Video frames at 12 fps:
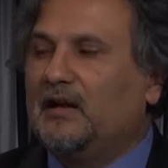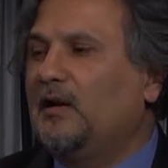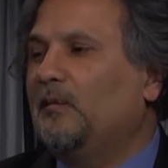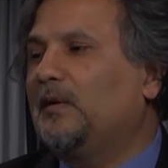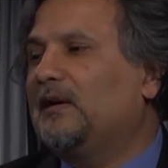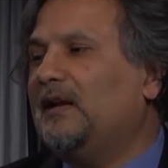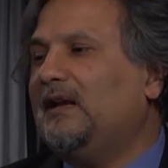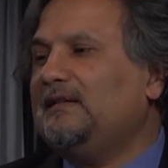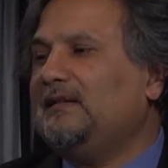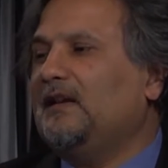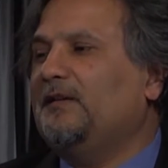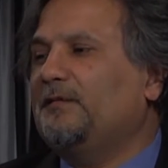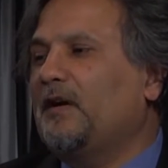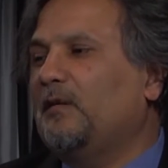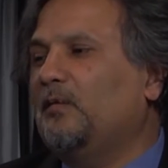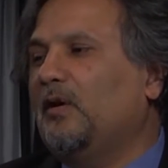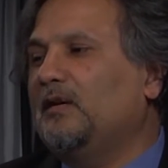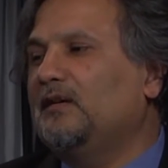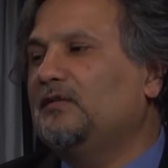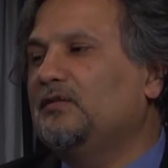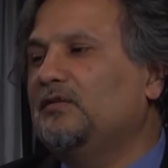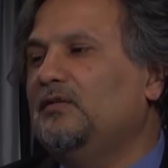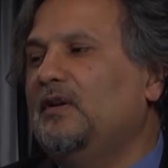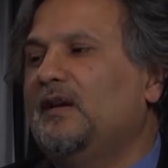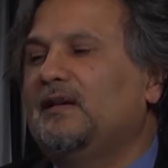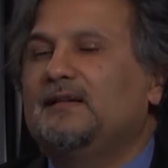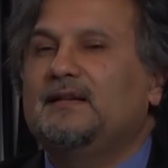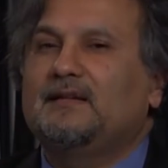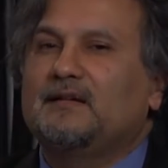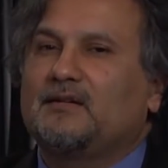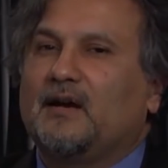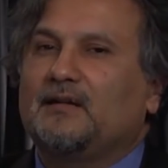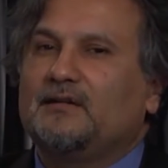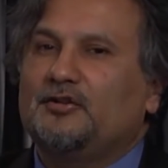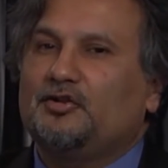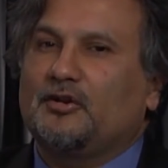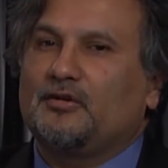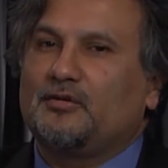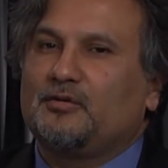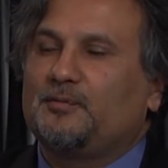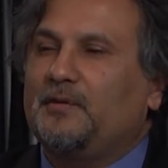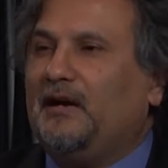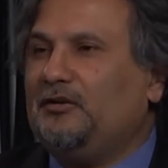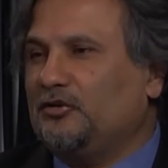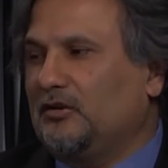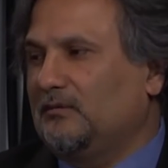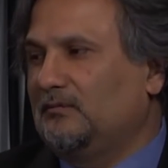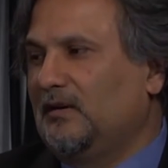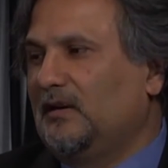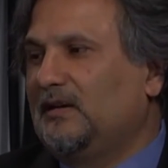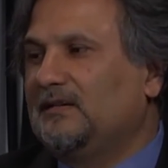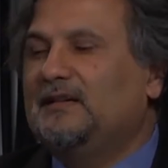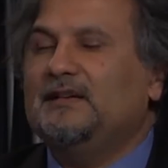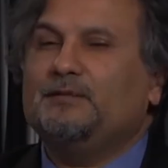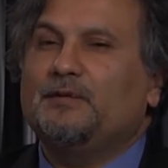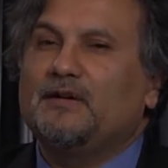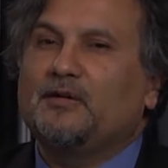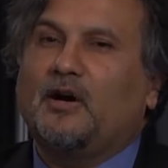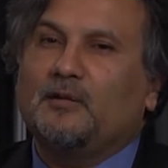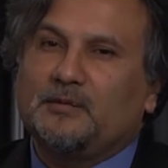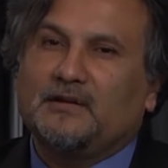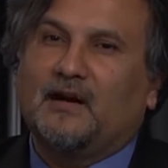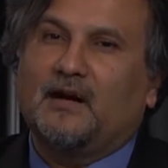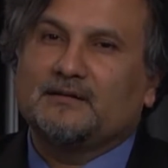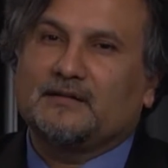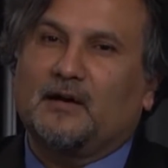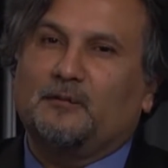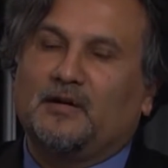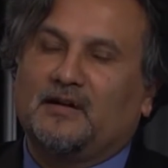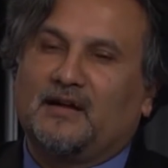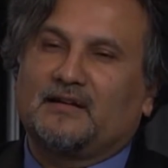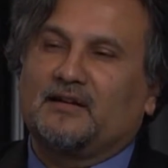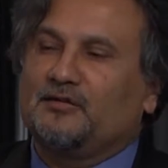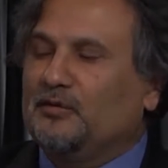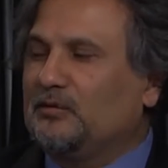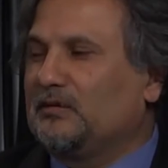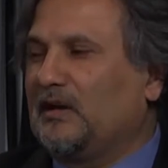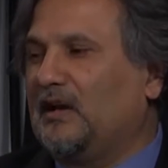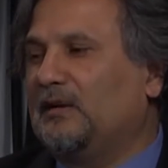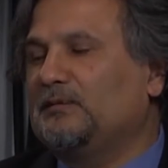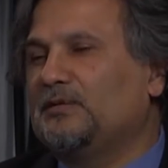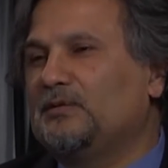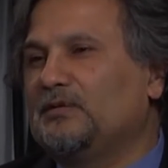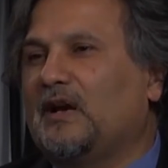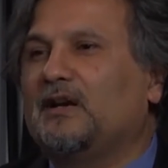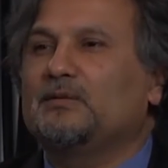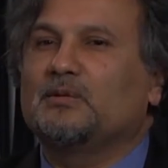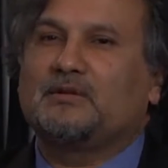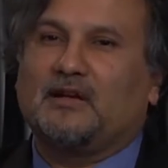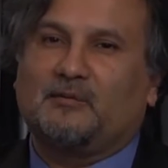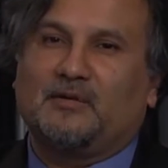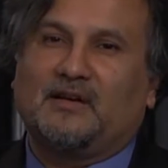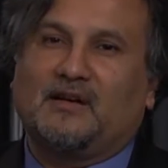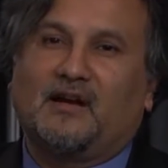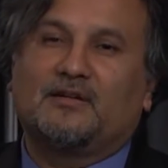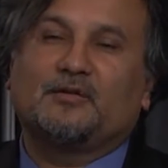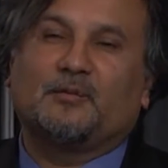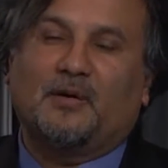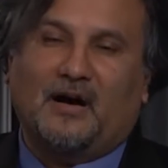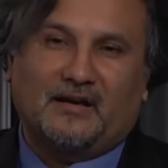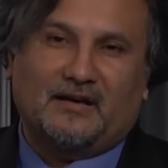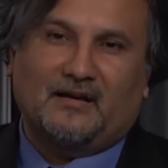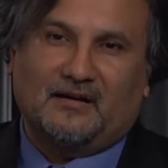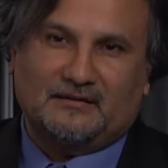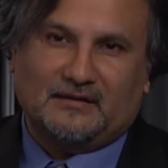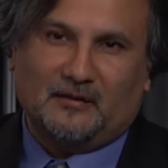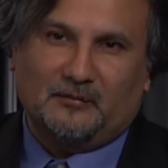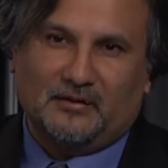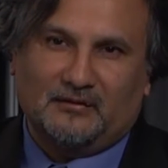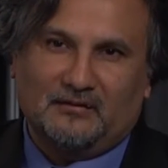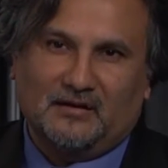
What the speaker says: But let us say if I wanted to see the transition due to pressure, this will not be the ensemble I can use. I have to use isothermal and isobaric ensemble.